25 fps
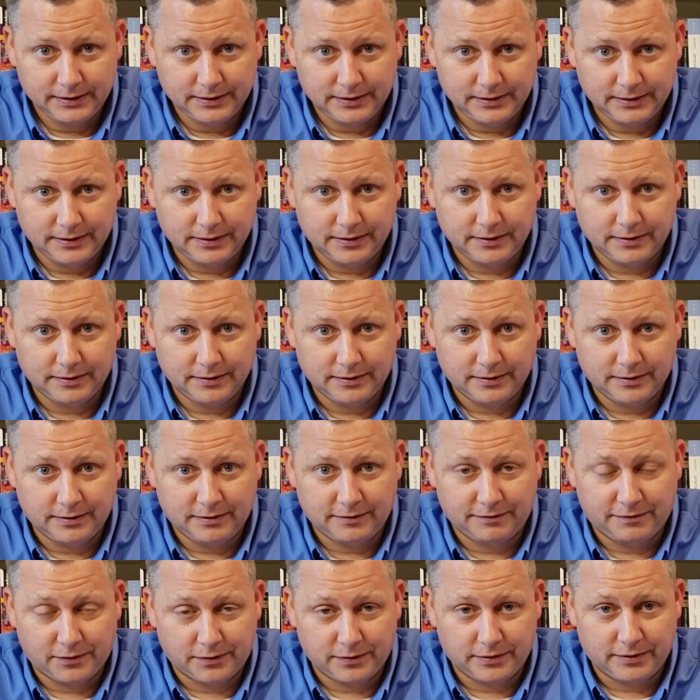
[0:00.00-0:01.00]

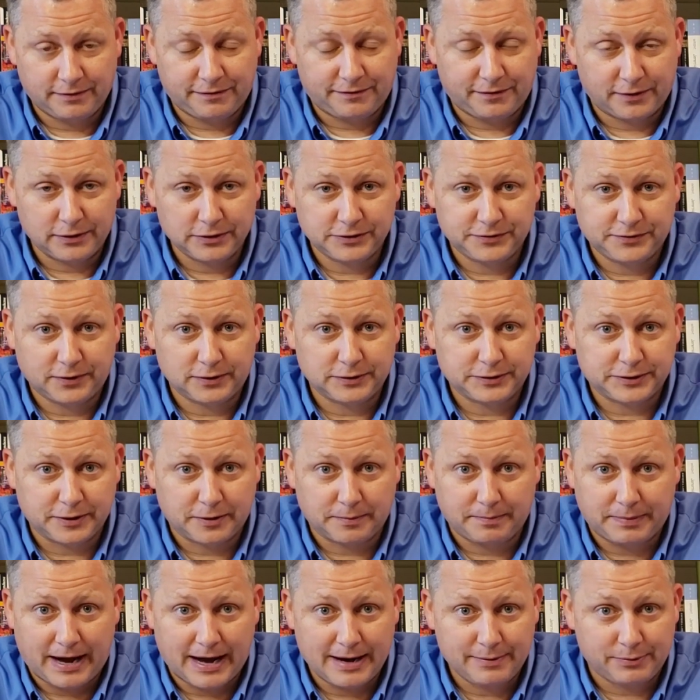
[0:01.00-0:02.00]
The first verse of the
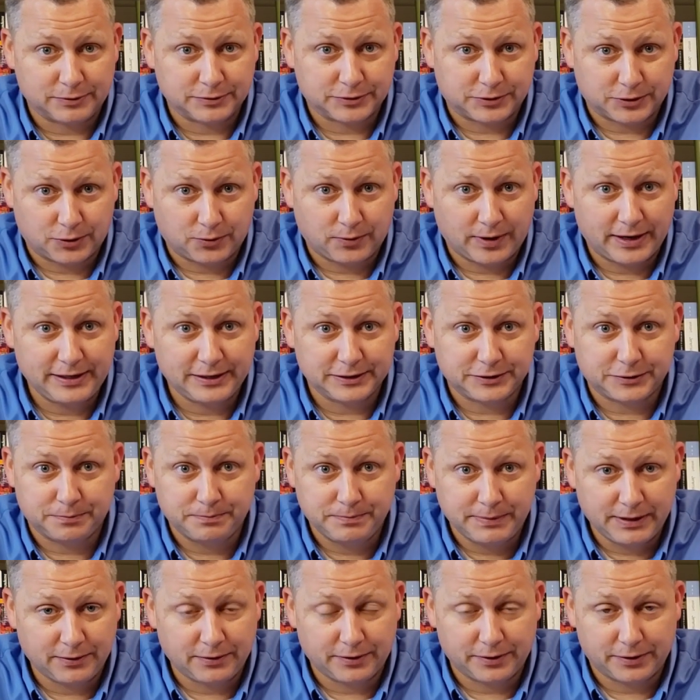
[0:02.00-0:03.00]
Bible is the greatest
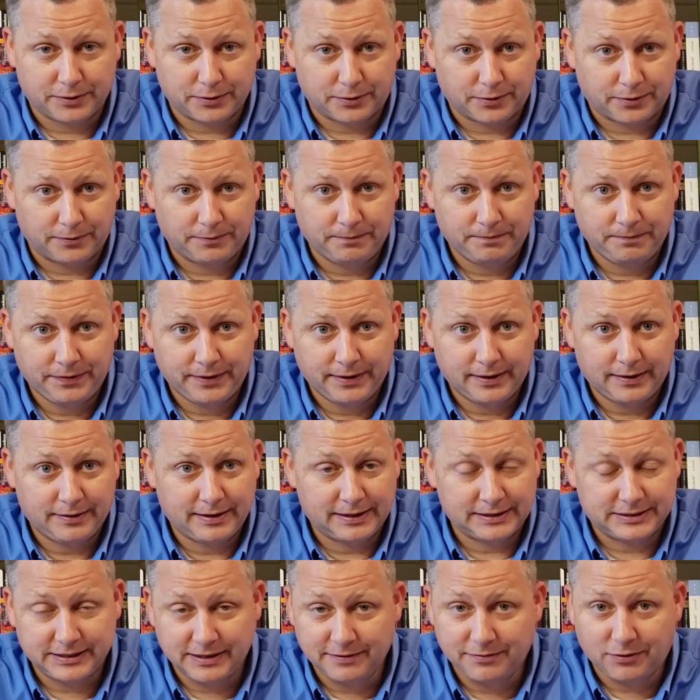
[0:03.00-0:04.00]
miracle
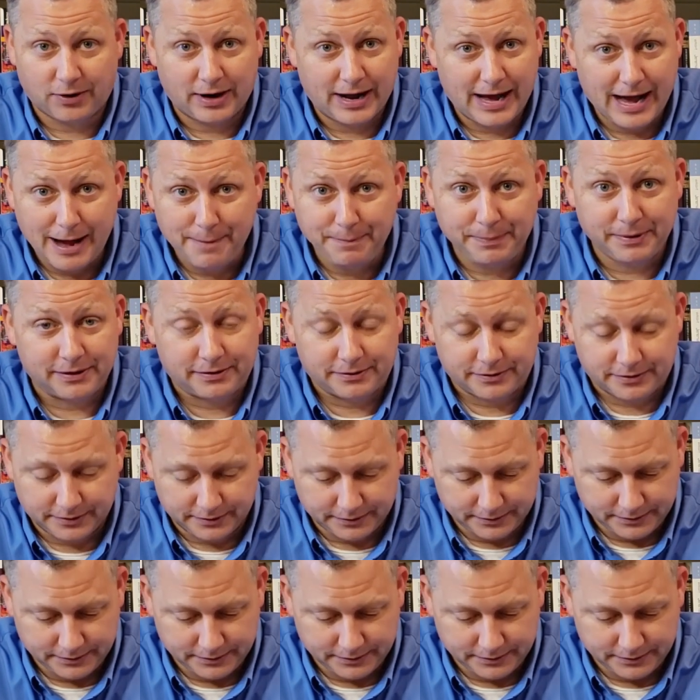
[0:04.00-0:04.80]
that's ever happened.